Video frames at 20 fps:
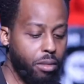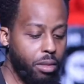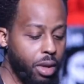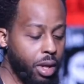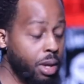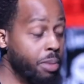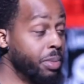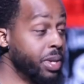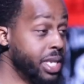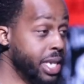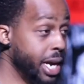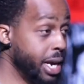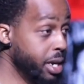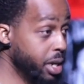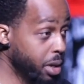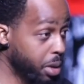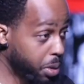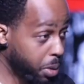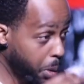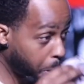Let me tell
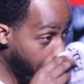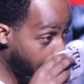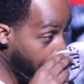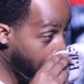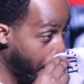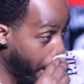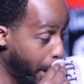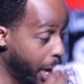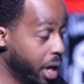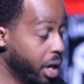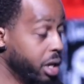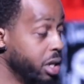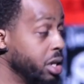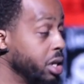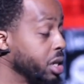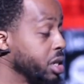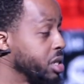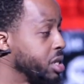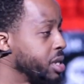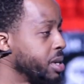you,
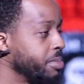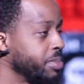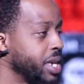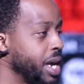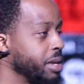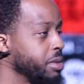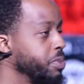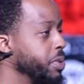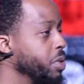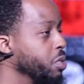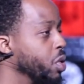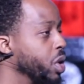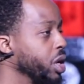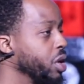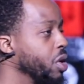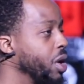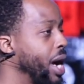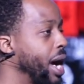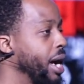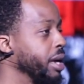sometimes people want
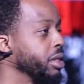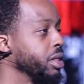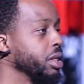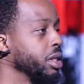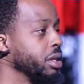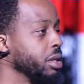to go high.